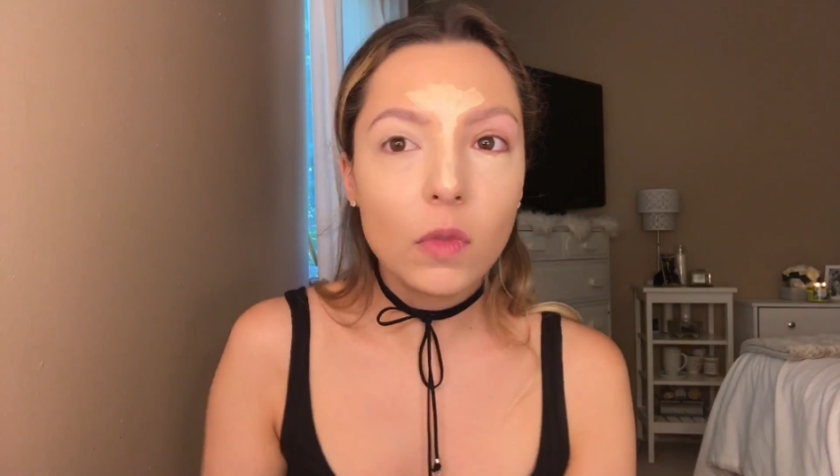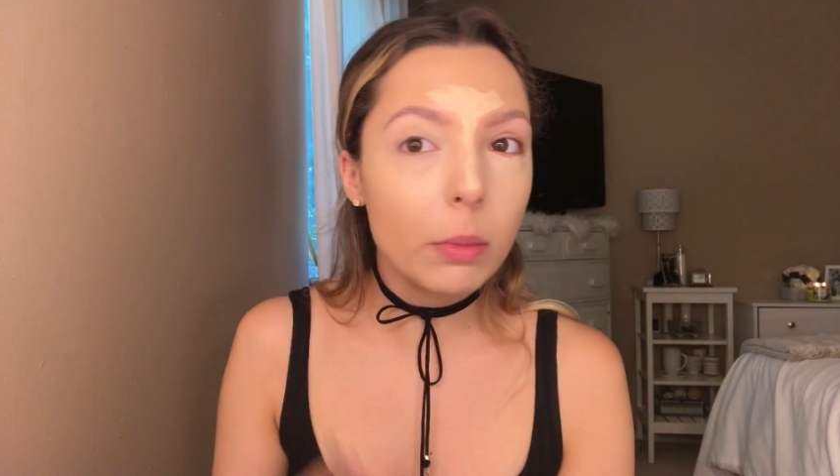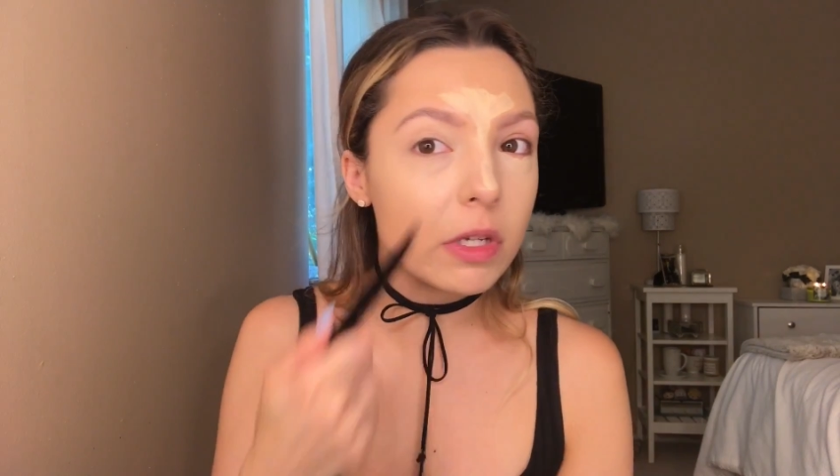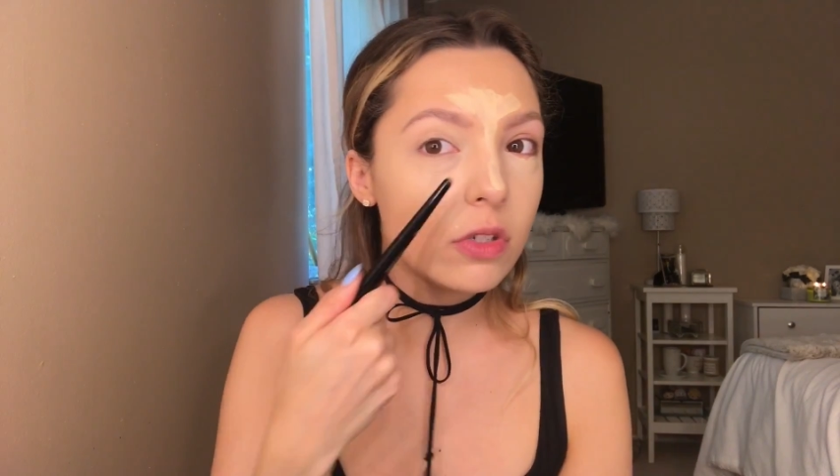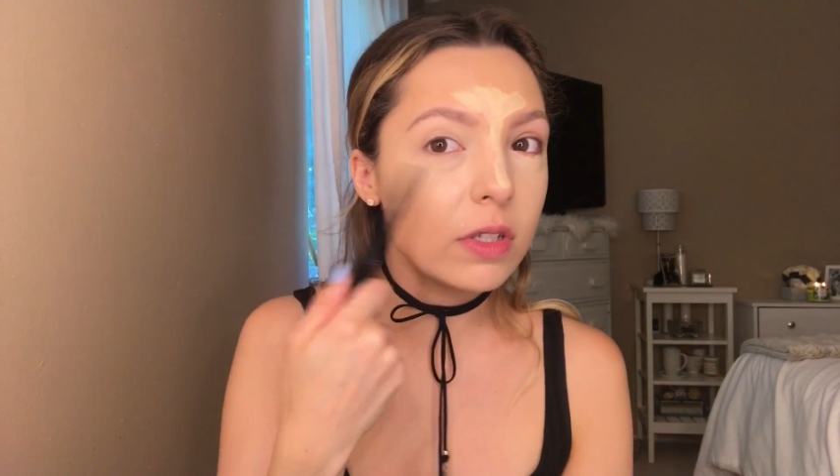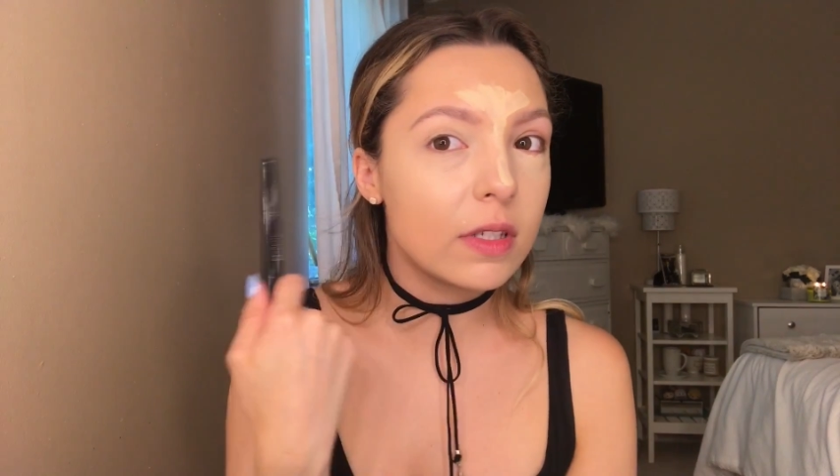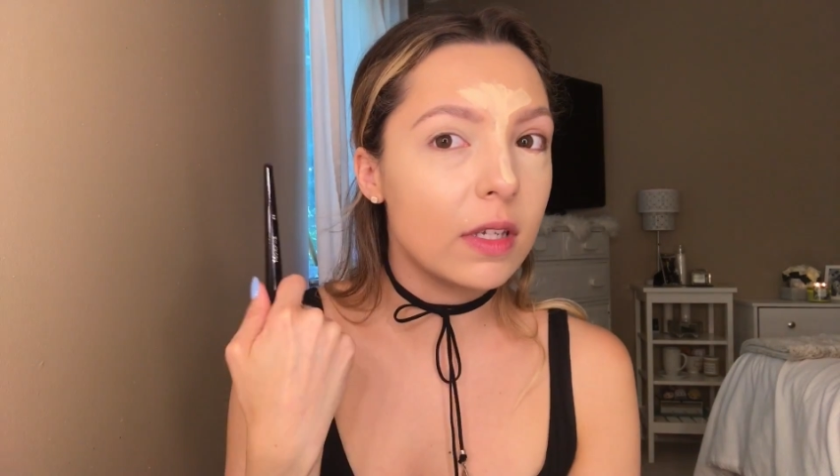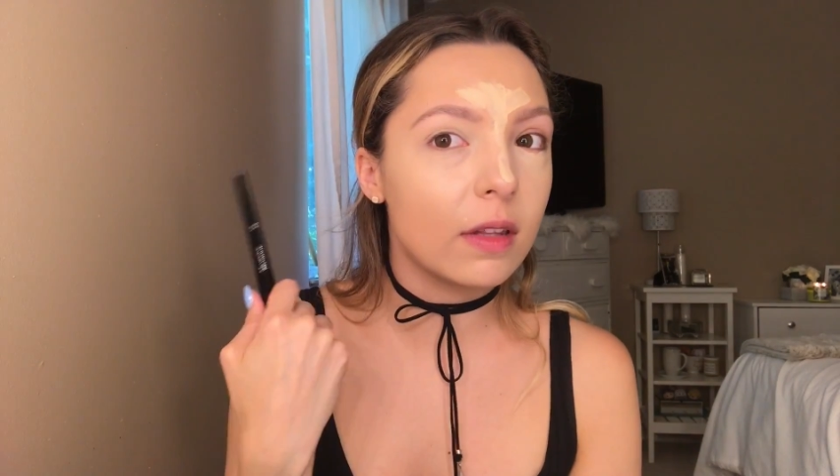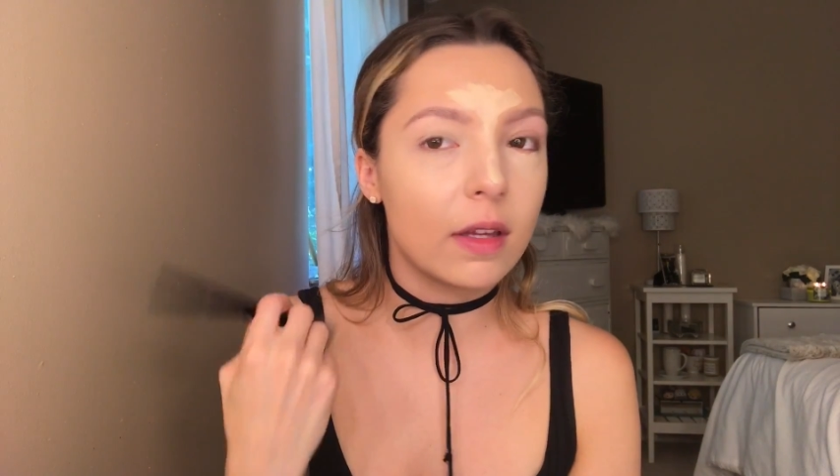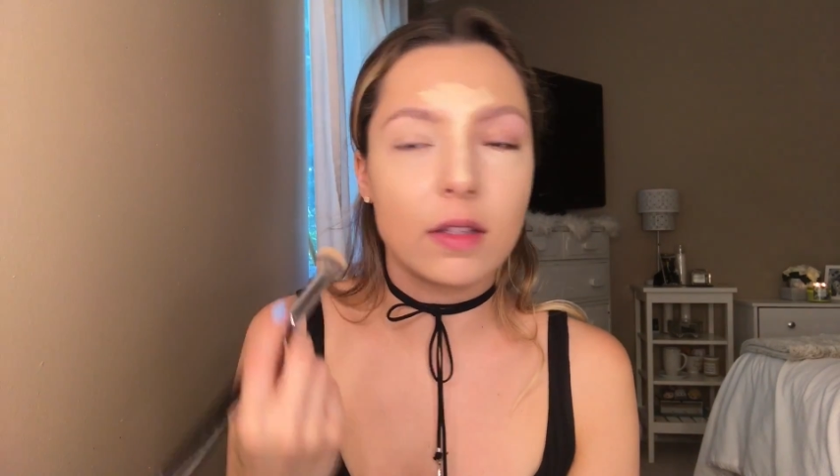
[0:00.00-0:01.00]
But as you can
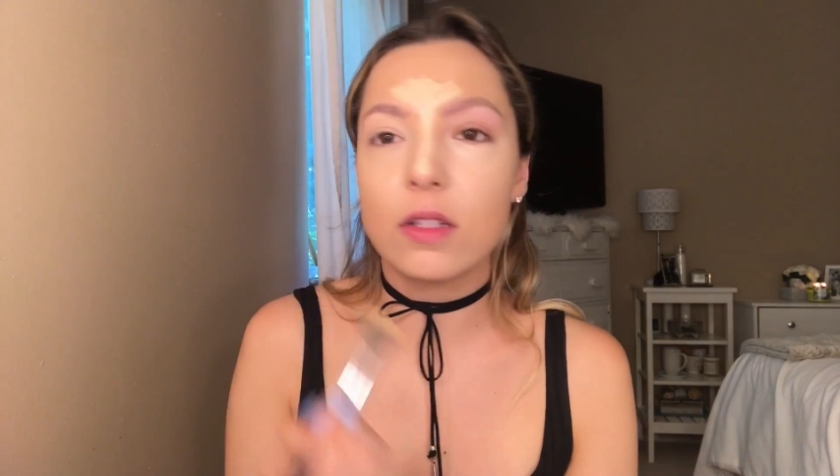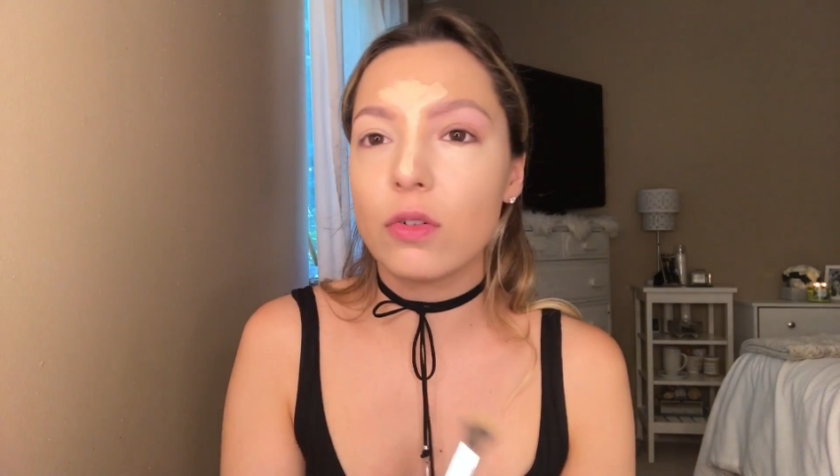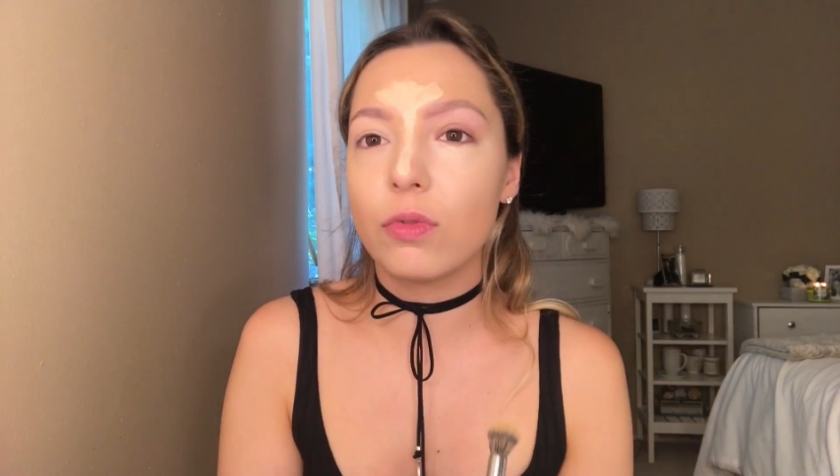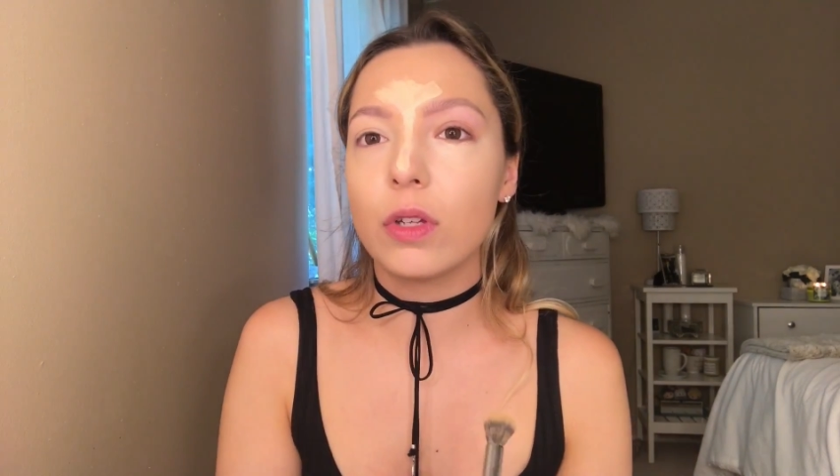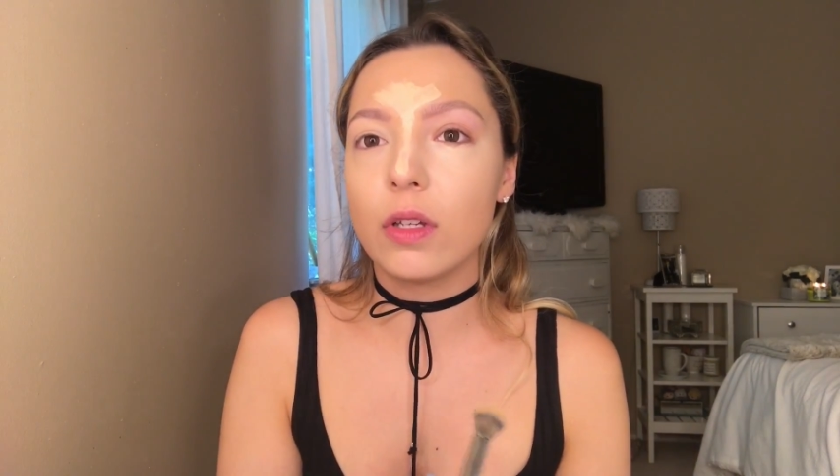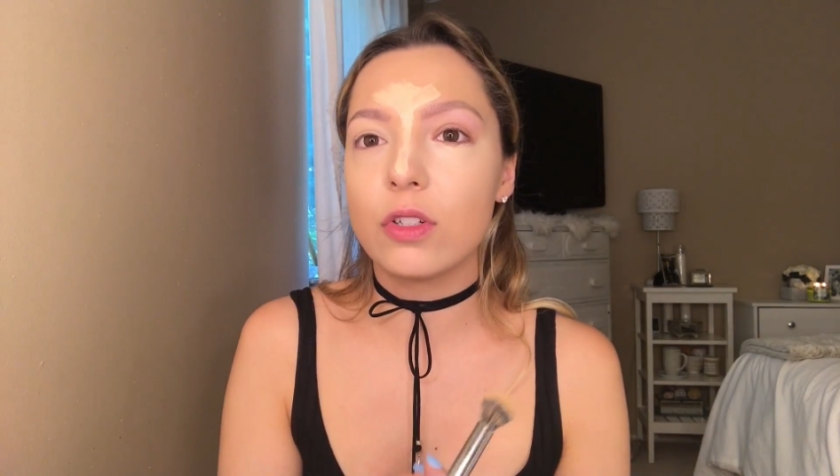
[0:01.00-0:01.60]
see, like it did a really